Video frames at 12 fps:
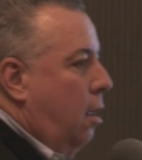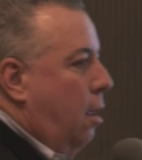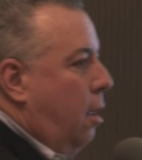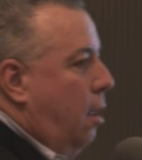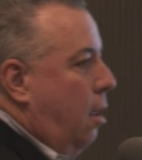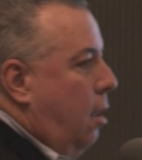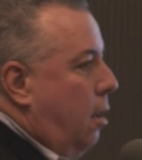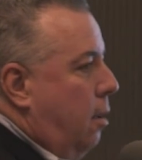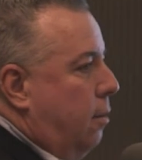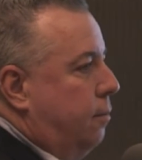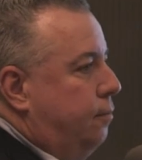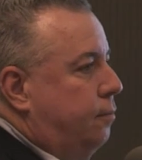it's a
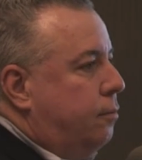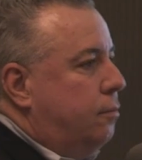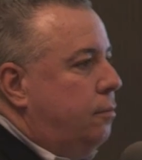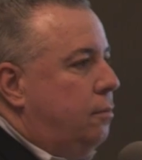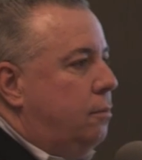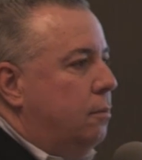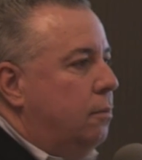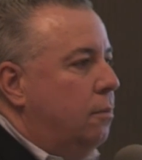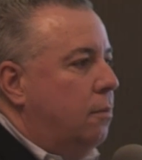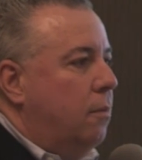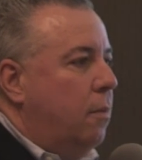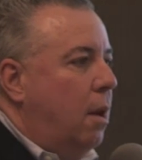therapeutic dose
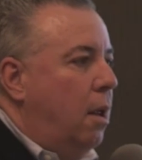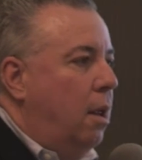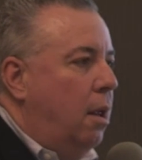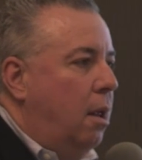in